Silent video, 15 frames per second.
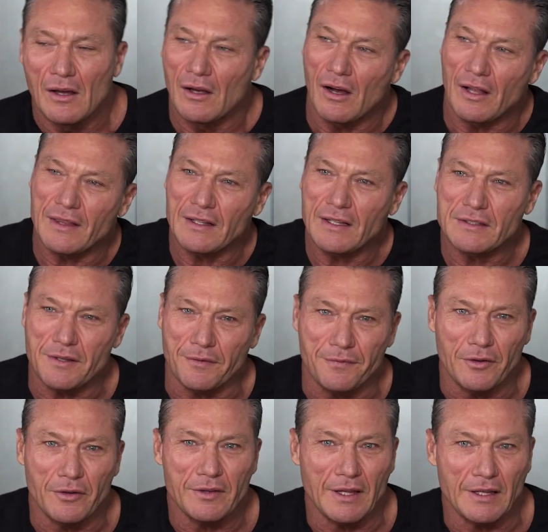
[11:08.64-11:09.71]
I think there's a
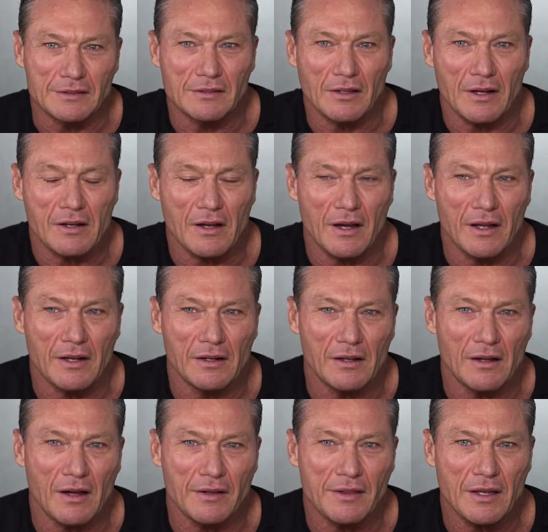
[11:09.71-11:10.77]
few things. Like I
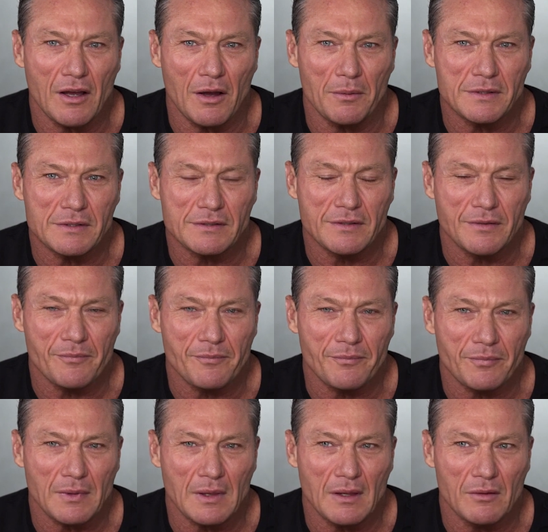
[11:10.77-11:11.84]
think I was
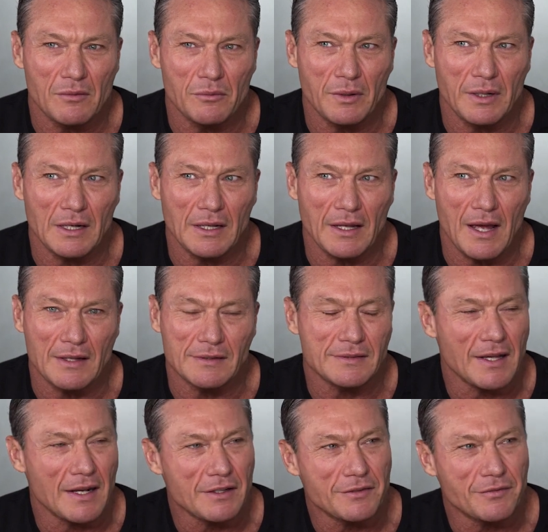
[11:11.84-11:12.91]
really
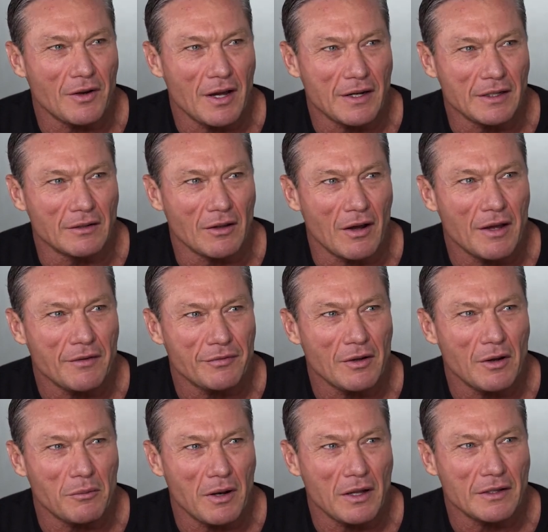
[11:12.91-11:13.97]
unsatisfied in life
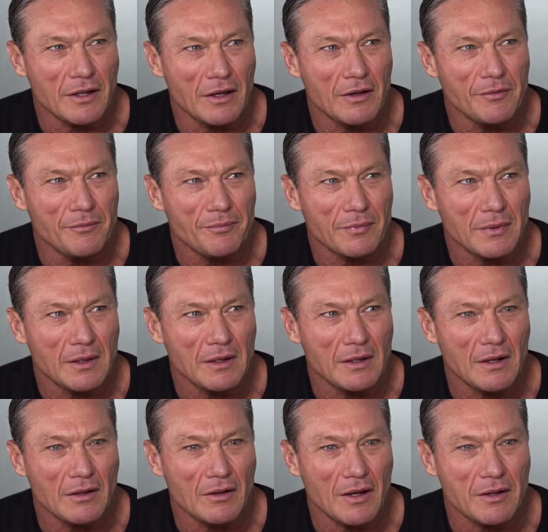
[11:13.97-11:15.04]
a while ago. You
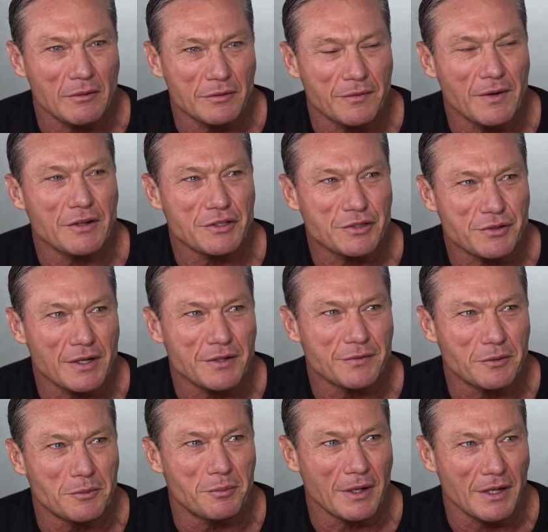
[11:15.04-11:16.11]
know, like it was very
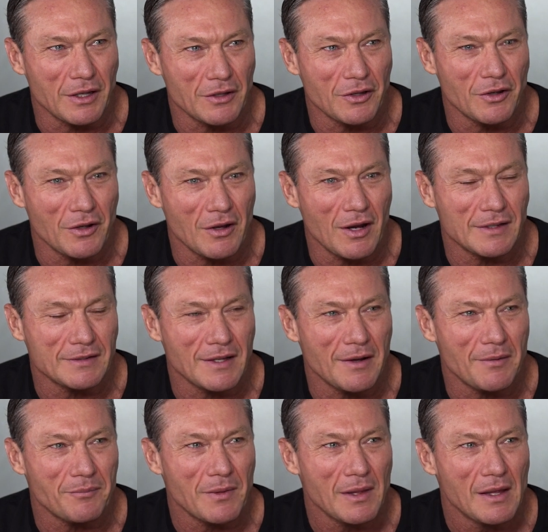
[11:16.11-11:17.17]
stressful bringing you guys
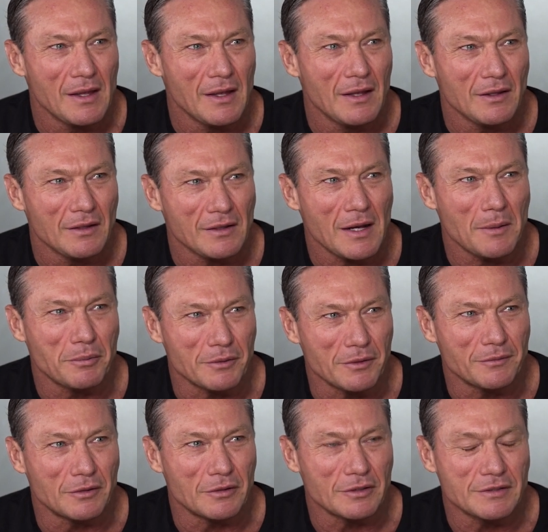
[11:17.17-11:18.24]
up, a couple of
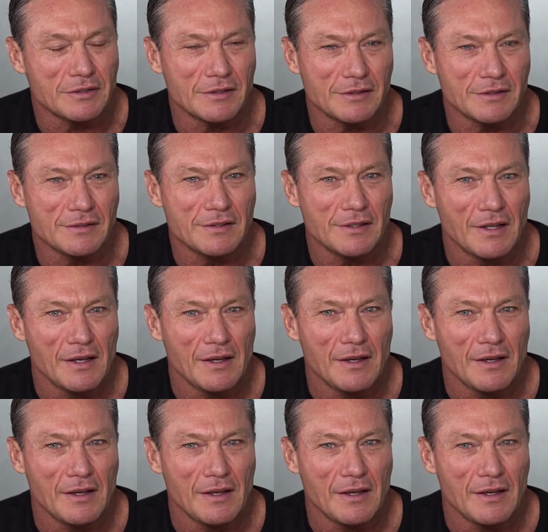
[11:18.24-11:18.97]
divorces.